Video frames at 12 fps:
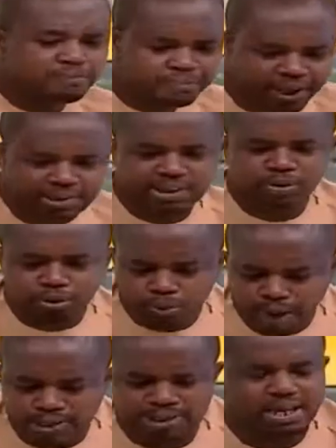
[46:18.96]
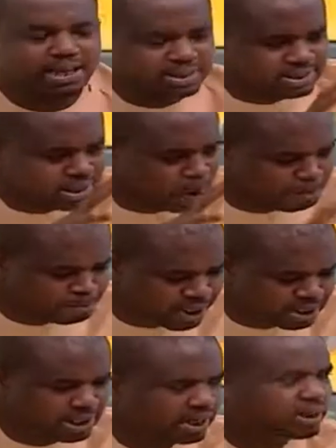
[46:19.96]
written to NCA,
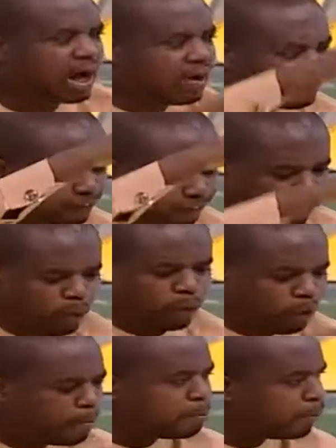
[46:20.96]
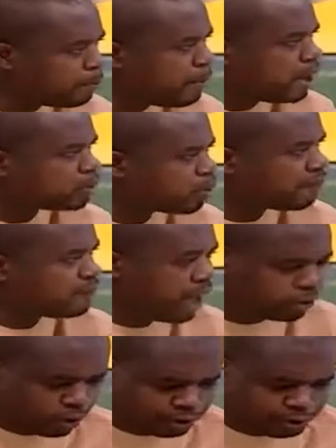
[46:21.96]
submitted a full complement of their
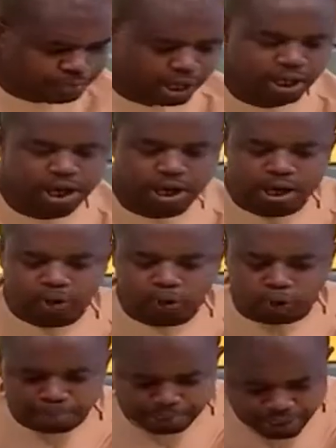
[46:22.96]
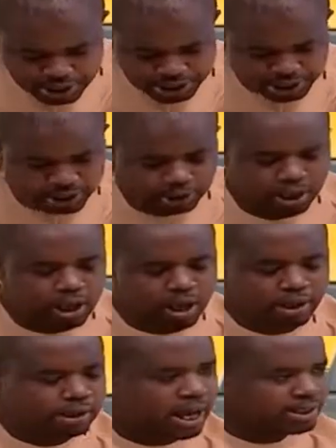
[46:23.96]
document, incorporation,
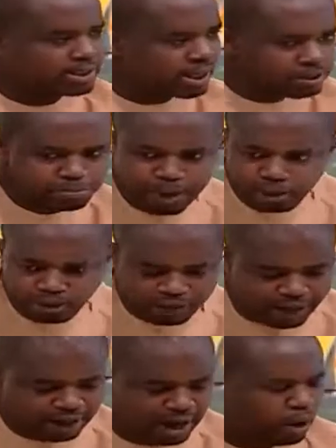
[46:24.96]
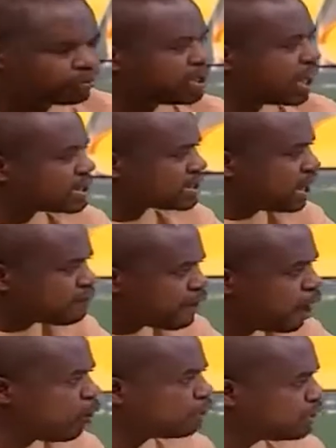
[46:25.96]
their statement of account,
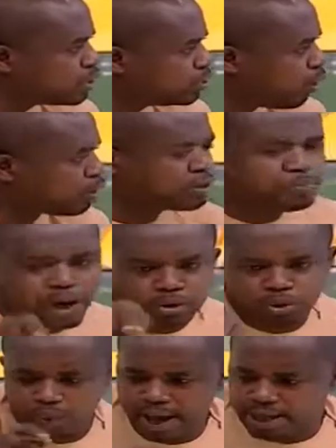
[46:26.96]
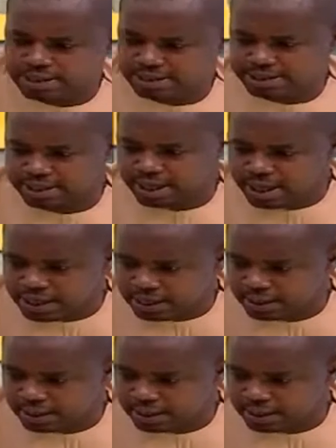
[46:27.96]
several of these documents to NCA.